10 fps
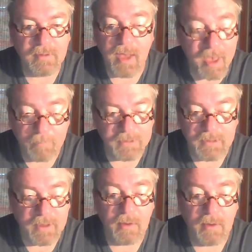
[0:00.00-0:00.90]
happily,
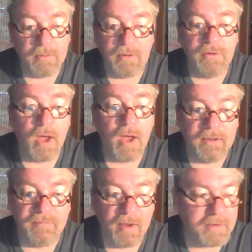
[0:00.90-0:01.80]
not
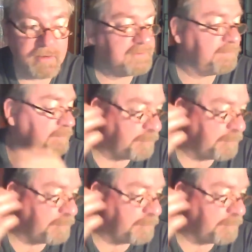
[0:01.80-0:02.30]
leave. I could just